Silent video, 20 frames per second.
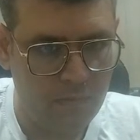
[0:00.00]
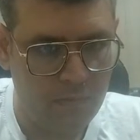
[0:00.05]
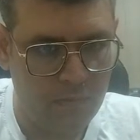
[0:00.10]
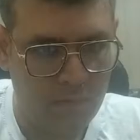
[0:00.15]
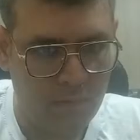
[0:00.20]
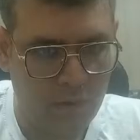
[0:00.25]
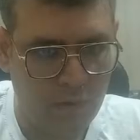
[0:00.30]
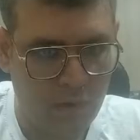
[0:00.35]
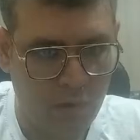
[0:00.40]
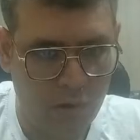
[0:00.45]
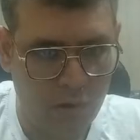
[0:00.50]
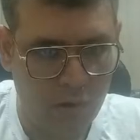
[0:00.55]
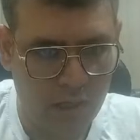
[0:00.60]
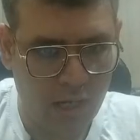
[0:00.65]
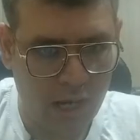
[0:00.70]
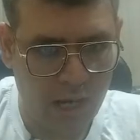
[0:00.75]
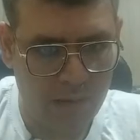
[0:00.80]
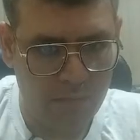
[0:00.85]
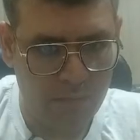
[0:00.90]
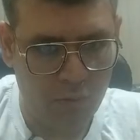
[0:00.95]
Okay,
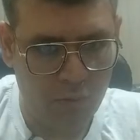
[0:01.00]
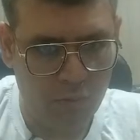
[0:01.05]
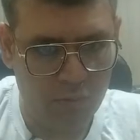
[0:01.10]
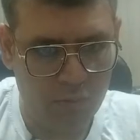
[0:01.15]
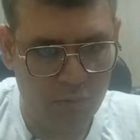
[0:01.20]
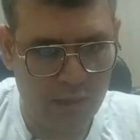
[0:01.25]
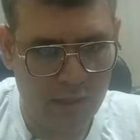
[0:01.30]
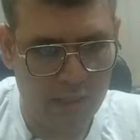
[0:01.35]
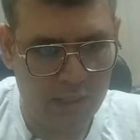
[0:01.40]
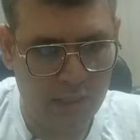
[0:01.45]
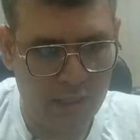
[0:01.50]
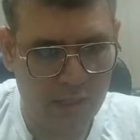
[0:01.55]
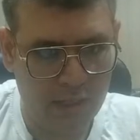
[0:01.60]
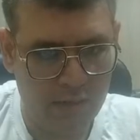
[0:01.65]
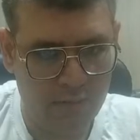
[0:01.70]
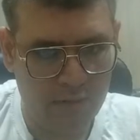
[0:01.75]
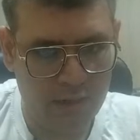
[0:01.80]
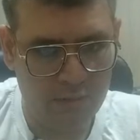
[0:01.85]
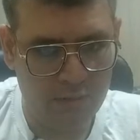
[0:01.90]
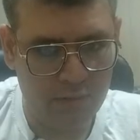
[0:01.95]
I move the king here.
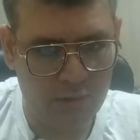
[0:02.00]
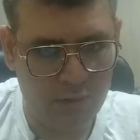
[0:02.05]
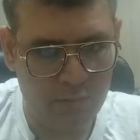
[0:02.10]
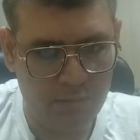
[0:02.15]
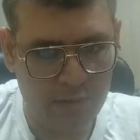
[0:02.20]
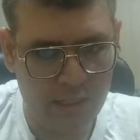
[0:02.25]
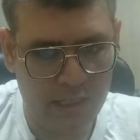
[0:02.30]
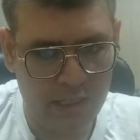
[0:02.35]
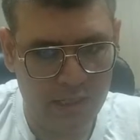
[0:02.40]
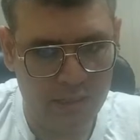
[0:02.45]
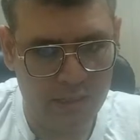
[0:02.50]
What will you play?